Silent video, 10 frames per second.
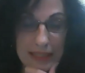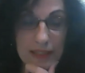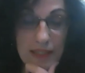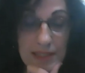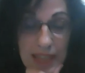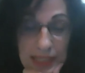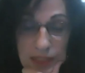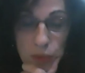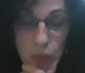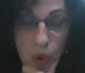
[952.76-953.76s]
The
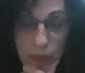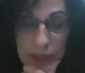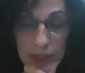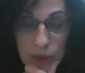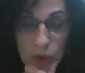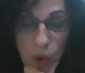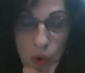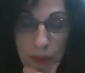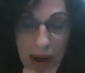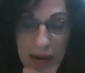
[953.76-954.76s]
second woman
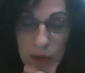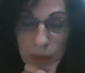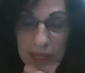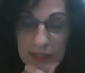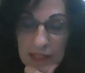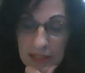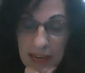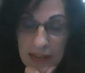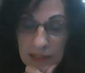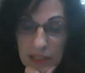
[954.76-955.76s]
whom I will discuss